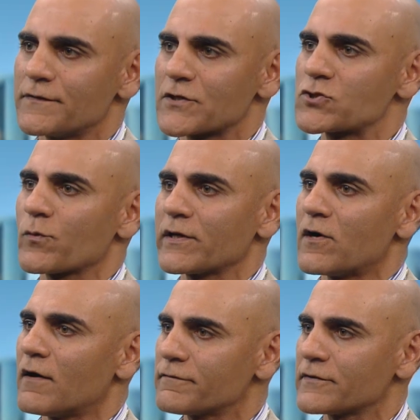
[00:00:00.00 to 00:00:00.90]
the joint
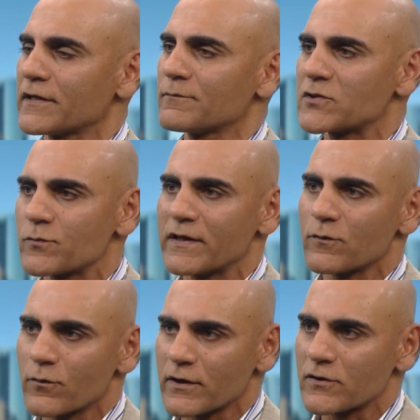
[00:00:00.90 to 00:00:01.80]
offering between
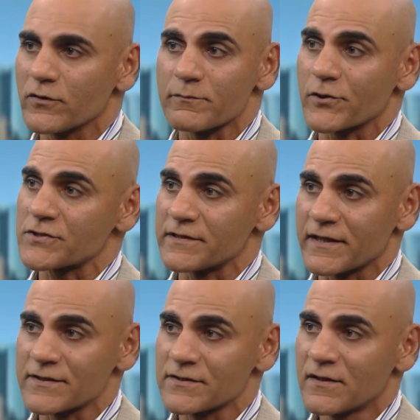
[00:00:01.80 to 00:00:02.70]
Oracle and Personetics.